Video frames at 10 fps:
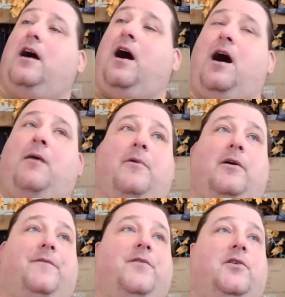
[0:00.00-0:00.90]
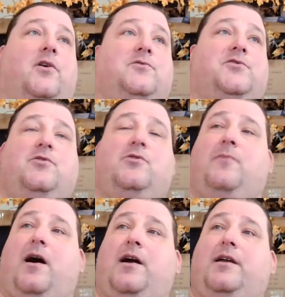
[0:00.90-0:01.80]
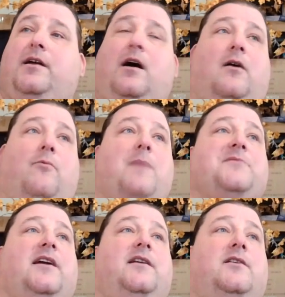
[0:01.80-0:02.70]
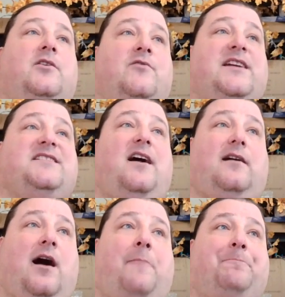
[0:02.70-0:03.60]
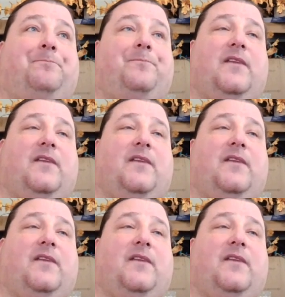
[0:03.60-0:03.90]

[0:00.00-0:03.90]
Um, if you go to my uh, website, nerys.com,